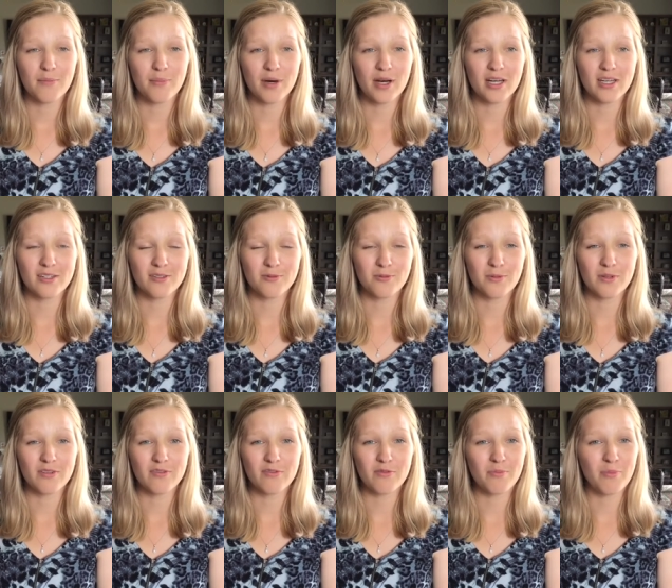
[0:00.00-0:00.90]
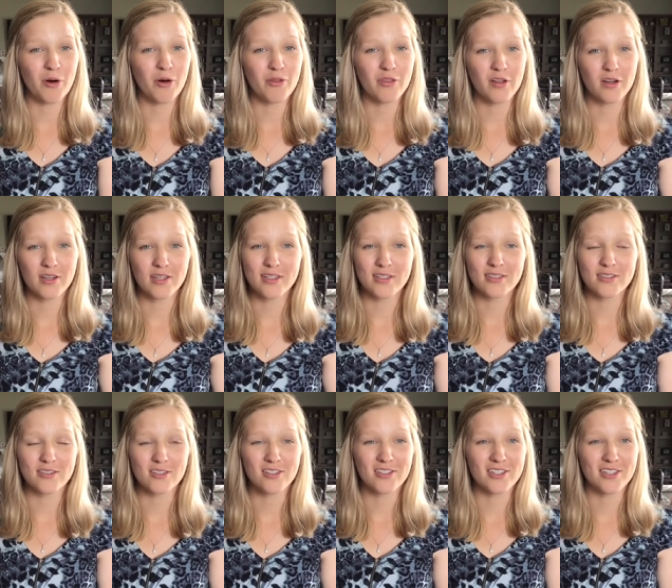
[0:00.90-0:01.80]
but we've both already
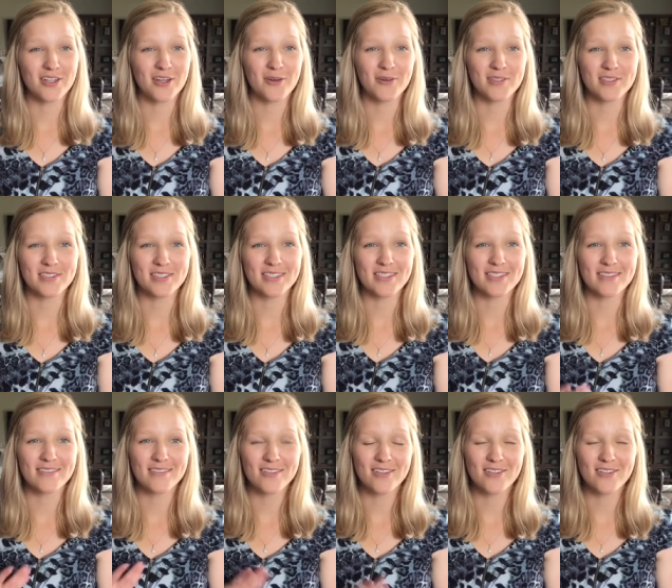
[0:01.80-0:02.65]
started noticing